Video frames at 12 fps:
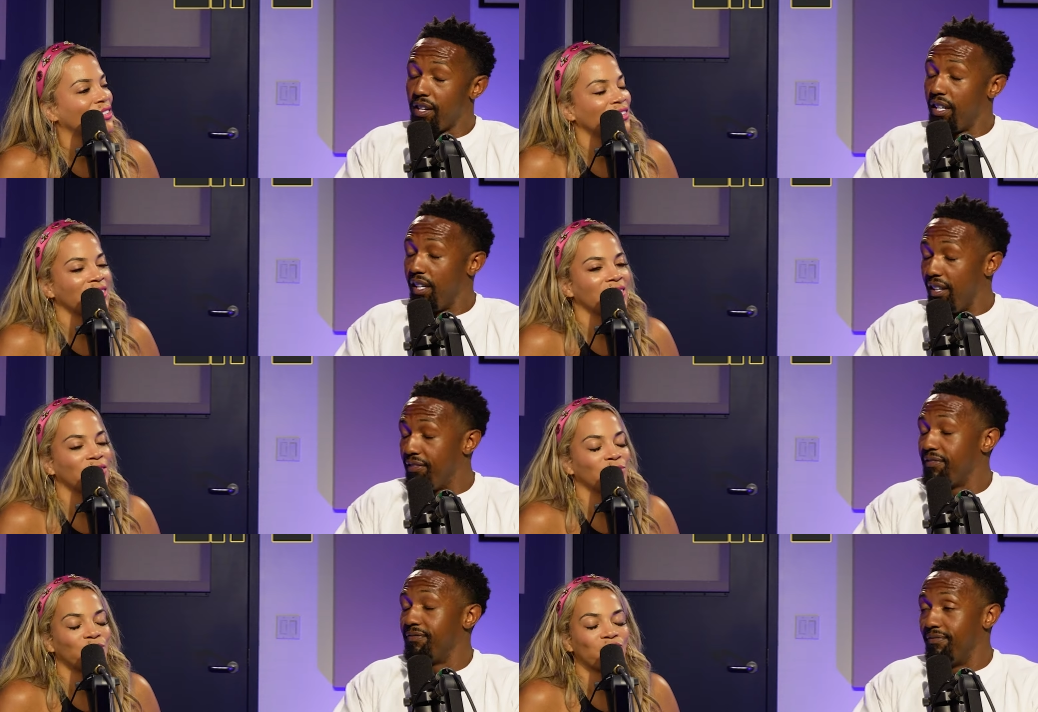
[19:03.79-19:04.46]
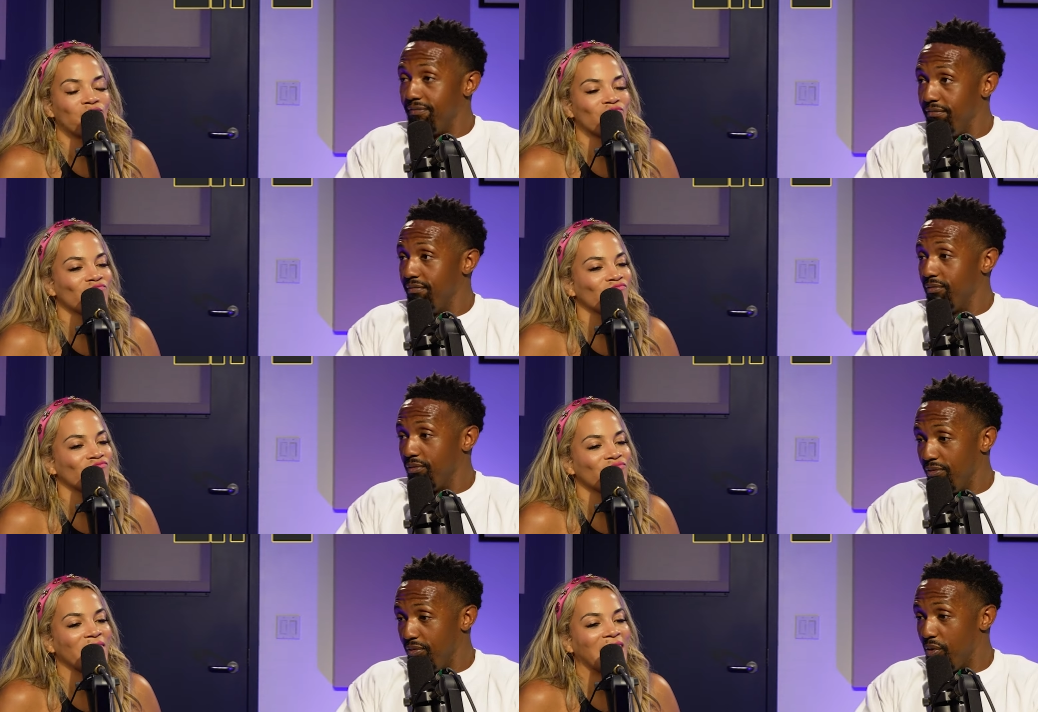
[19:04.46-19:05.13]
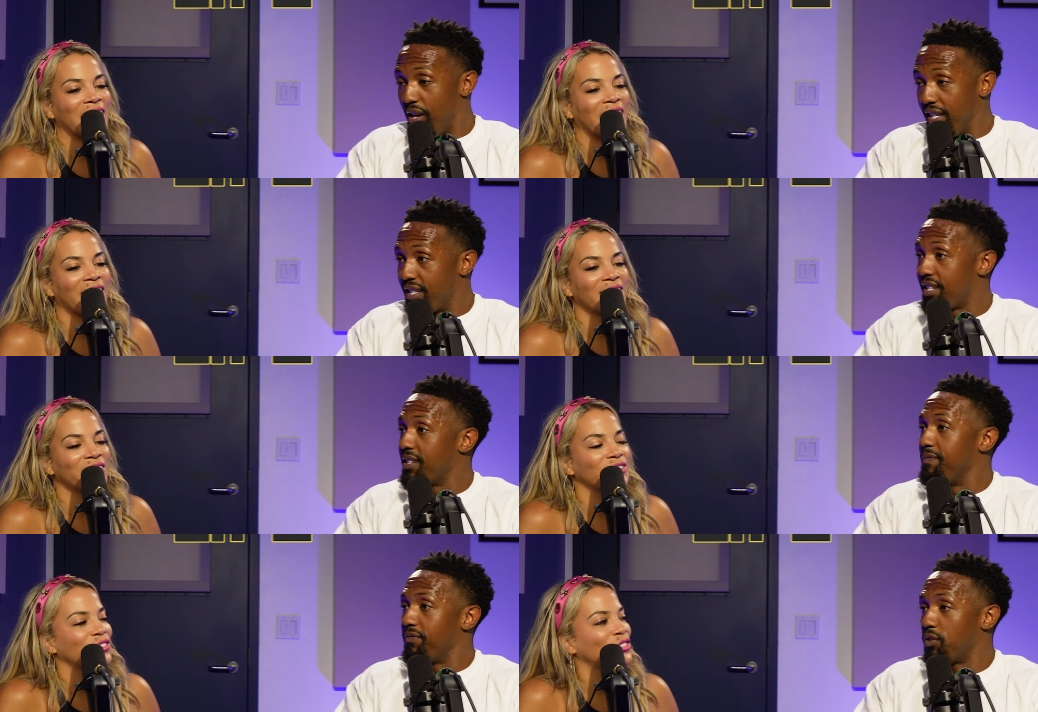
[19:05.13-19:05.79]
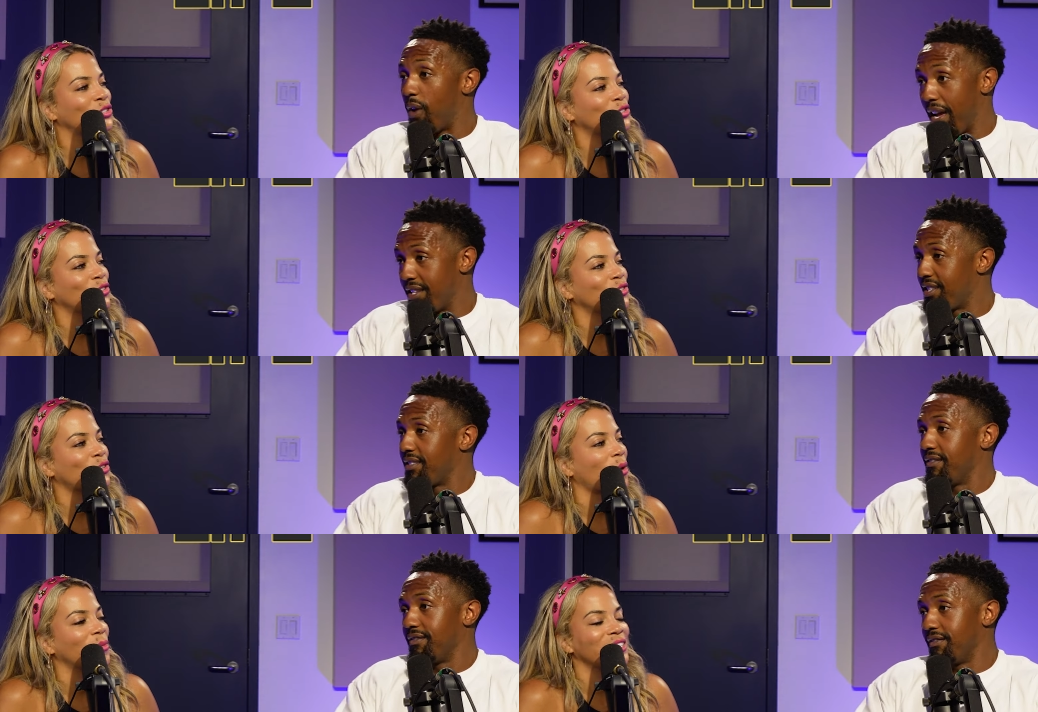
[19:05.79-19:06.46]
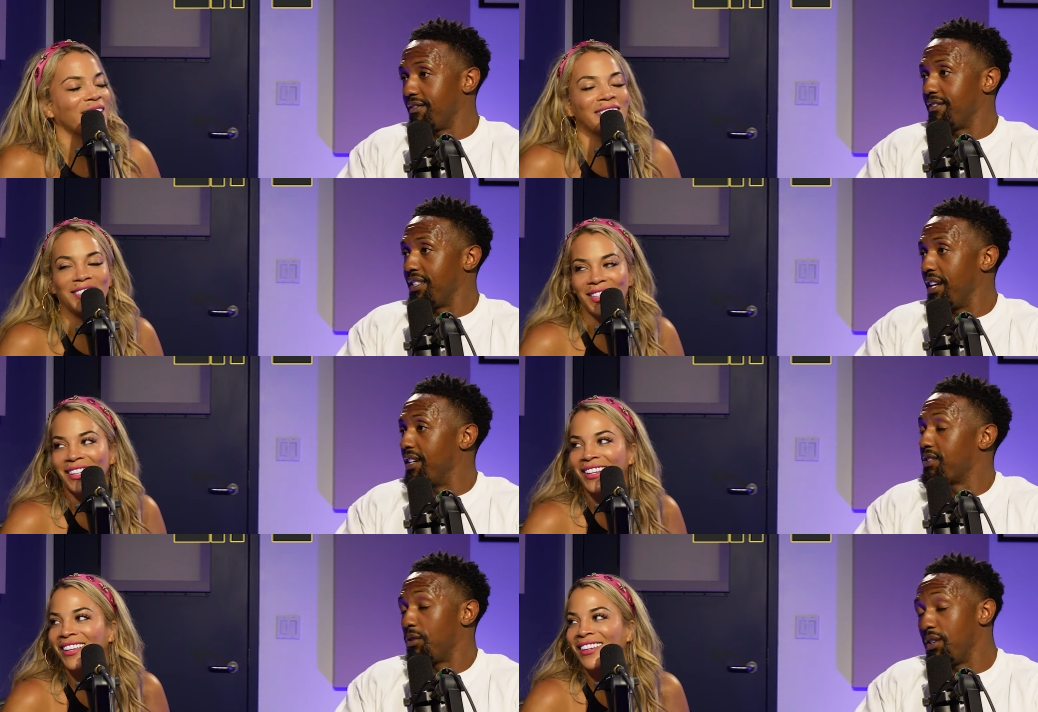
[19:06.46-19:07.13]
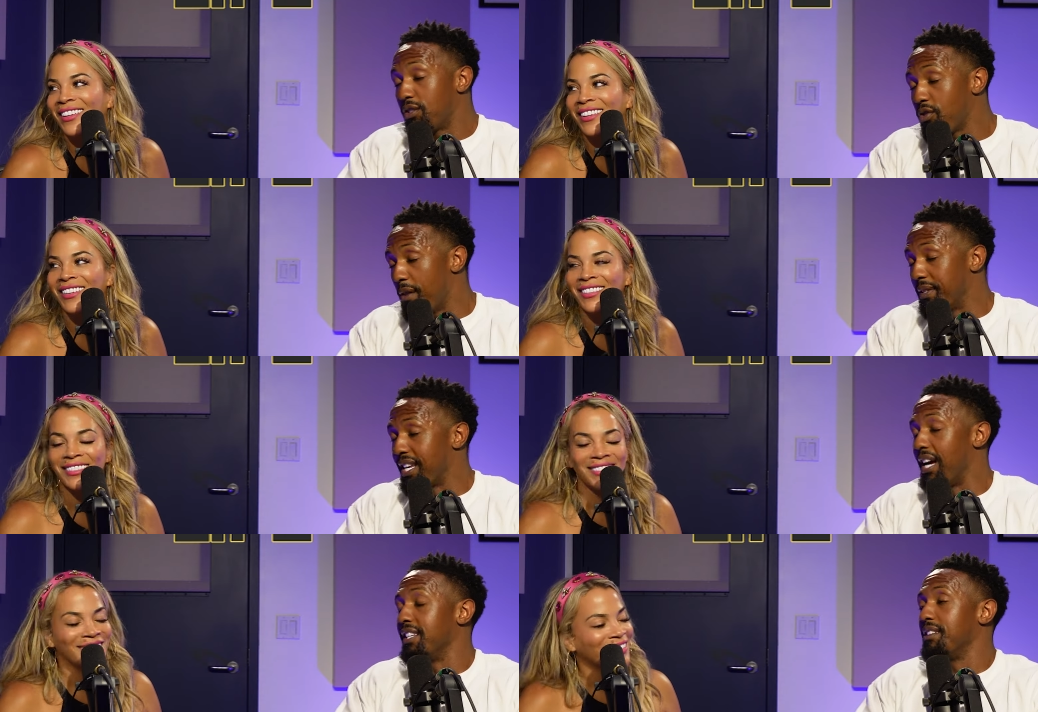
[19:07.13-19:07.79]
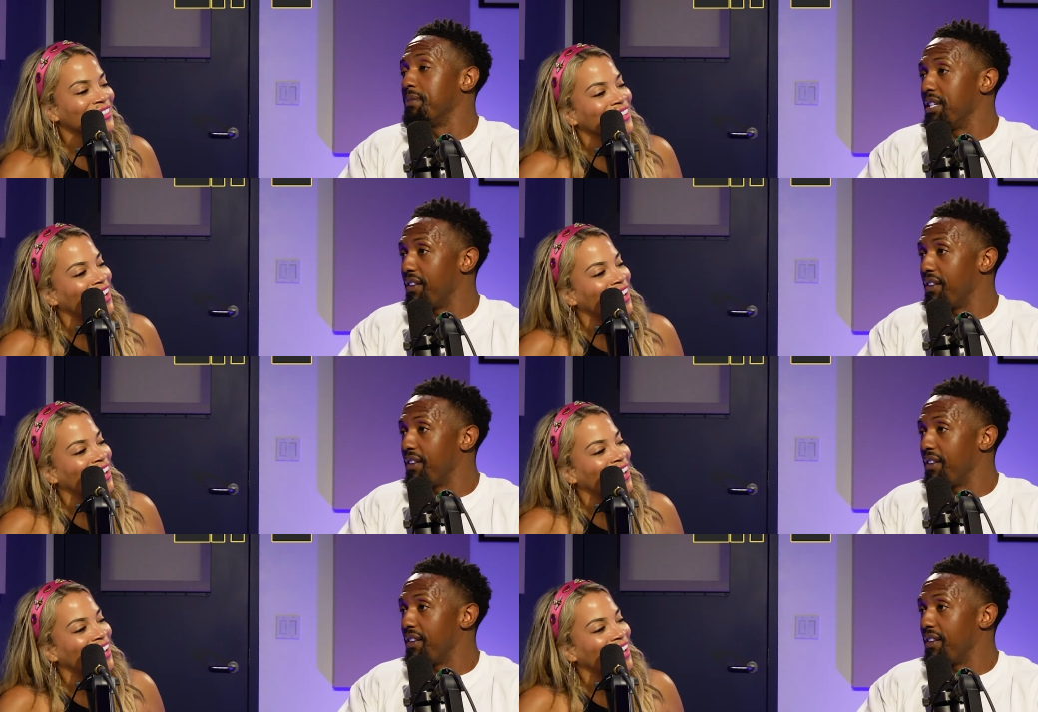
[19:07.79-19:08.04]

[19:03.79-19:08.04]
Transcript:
Speaker 1: a cliff once, yeah. twice. Traumatizing. Yeah, so it is traumatizing, but